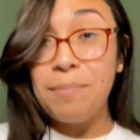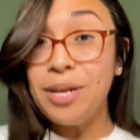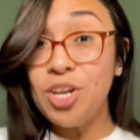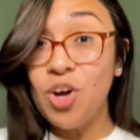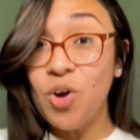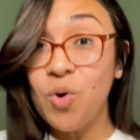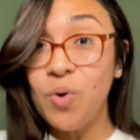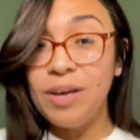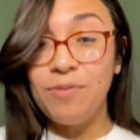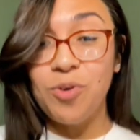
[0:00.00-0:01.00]
Let me know
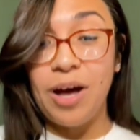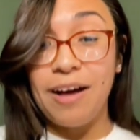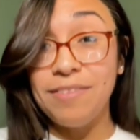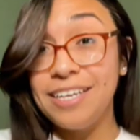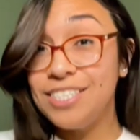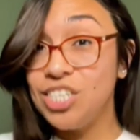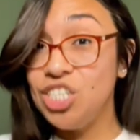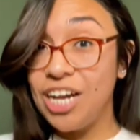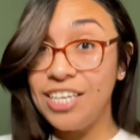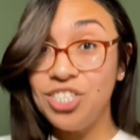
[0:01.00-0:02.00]
if you have like
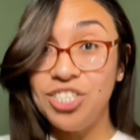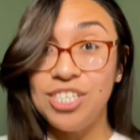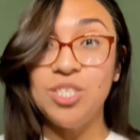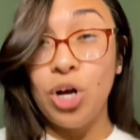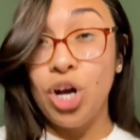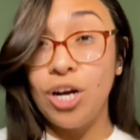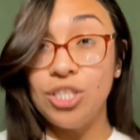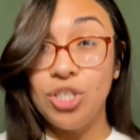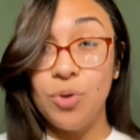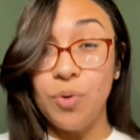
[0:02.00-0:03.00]
suggestions, what
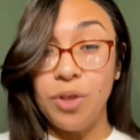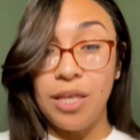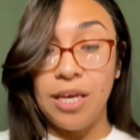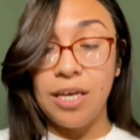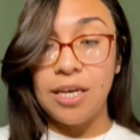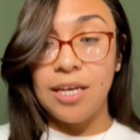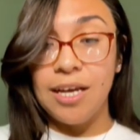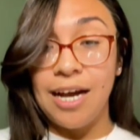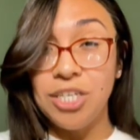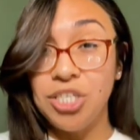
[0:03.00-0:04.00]
cards you think
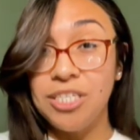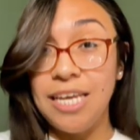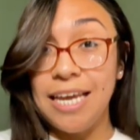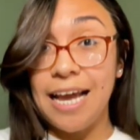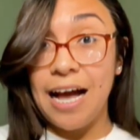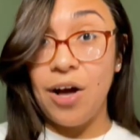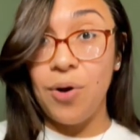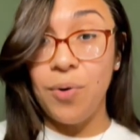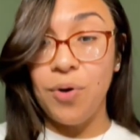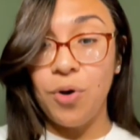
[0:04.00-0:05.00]
I should take
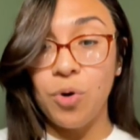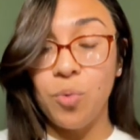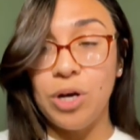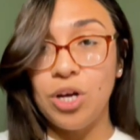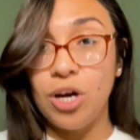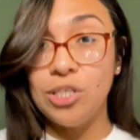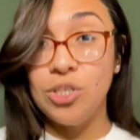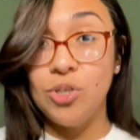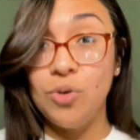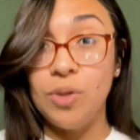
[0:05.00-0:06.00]
out, or what cards
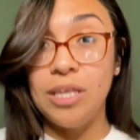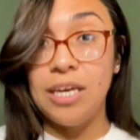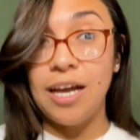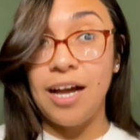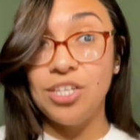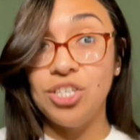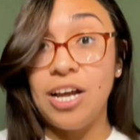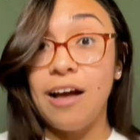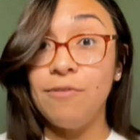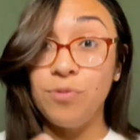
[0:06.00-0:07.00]
do you think I should
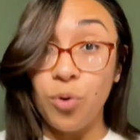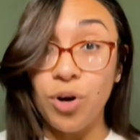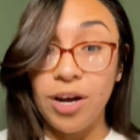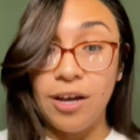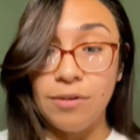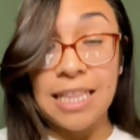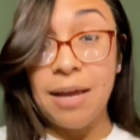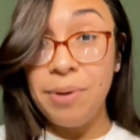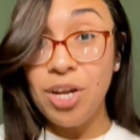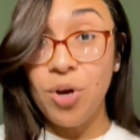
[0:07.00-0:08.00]
have 4 of.
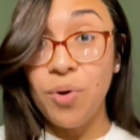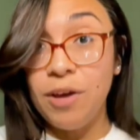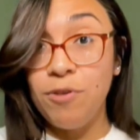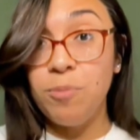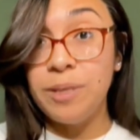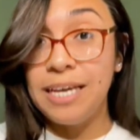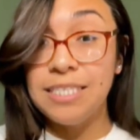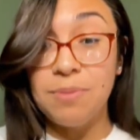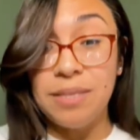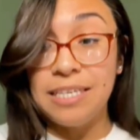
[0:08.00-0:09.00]
Let me know if you play
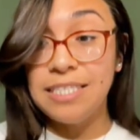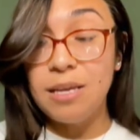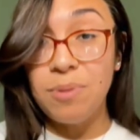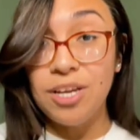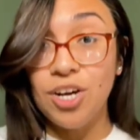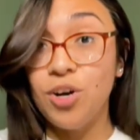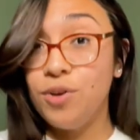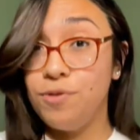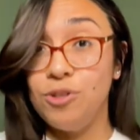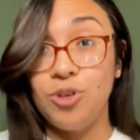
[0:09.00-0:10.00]
something similar or
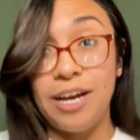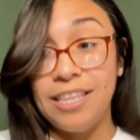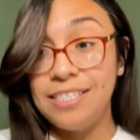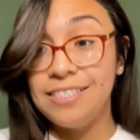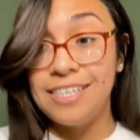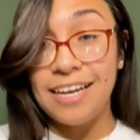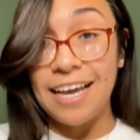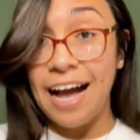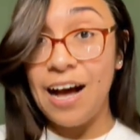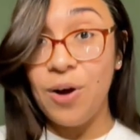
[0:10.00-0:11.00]
if you try this deck
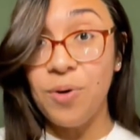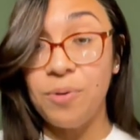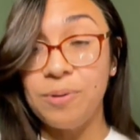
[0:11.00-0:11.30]
out.